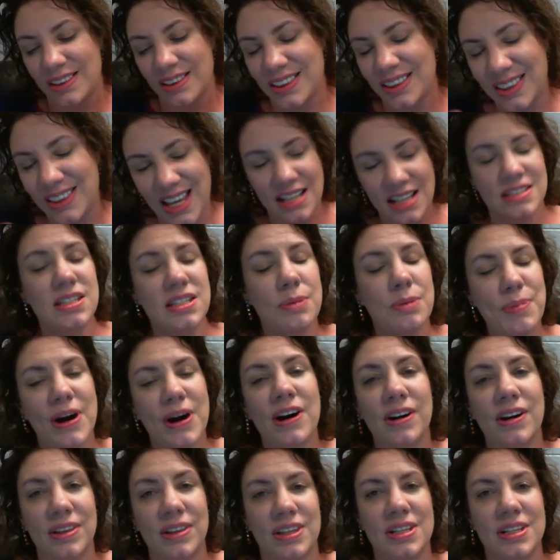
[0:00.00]
that's the
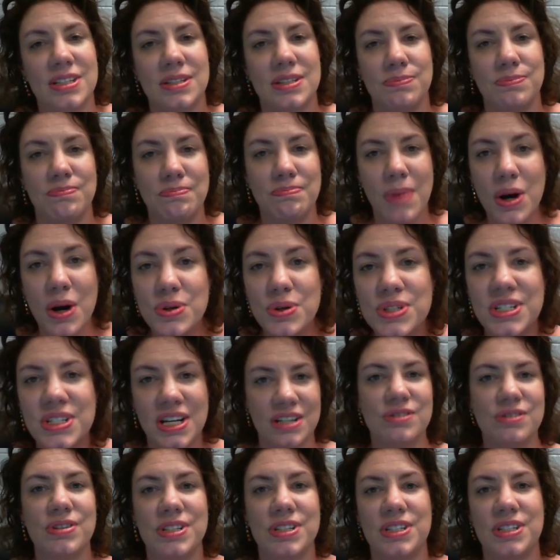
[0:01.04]
part that's most
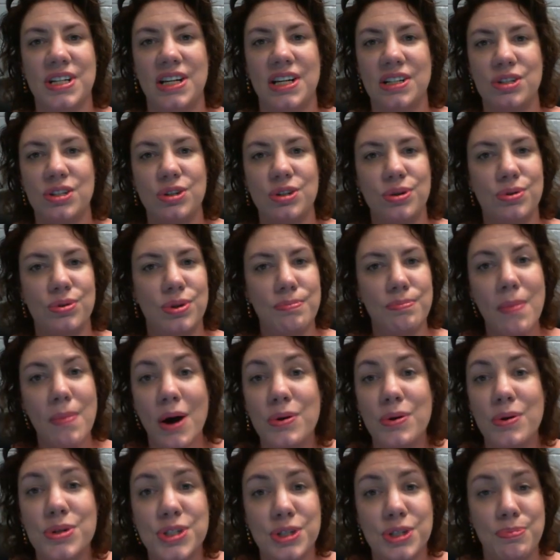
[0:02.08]
interesting to the
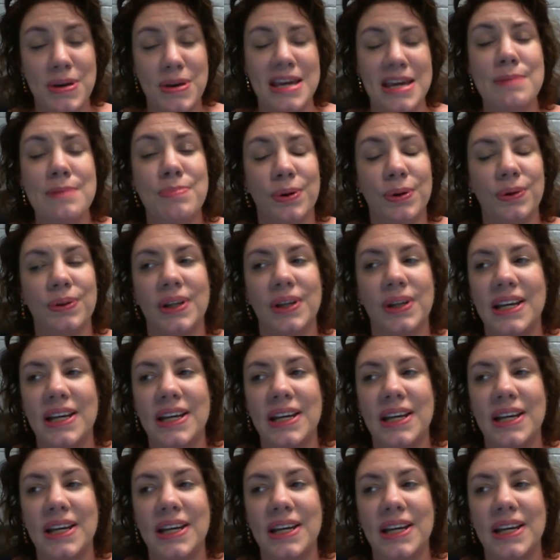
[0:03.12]
most people,